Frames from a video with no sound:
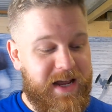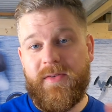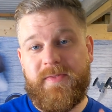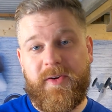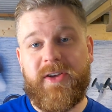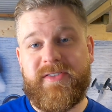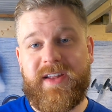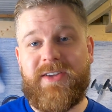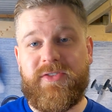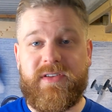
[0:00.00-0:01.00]
First
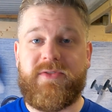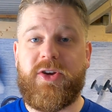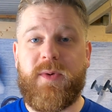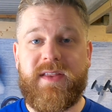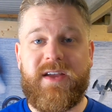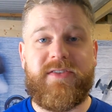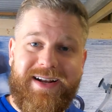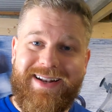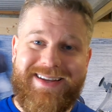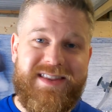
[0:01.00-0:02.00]
stages of doing this,
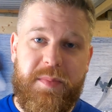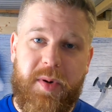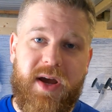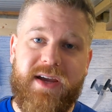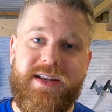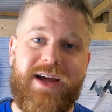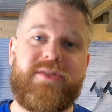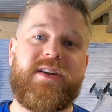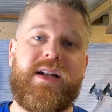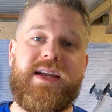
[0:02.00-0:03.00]
clean the bike. Now
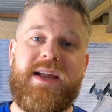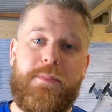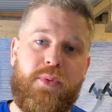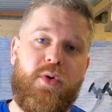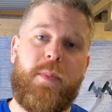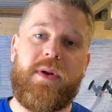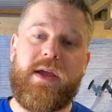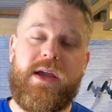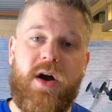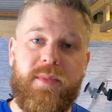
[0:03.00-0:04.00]
to clean it
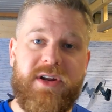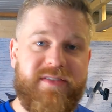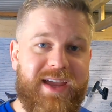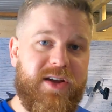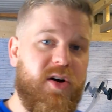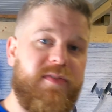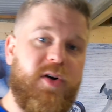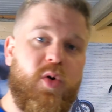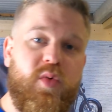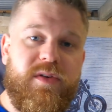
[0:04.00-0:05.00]
properly, I'm going to take off
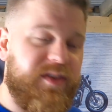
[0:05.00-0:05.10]
all of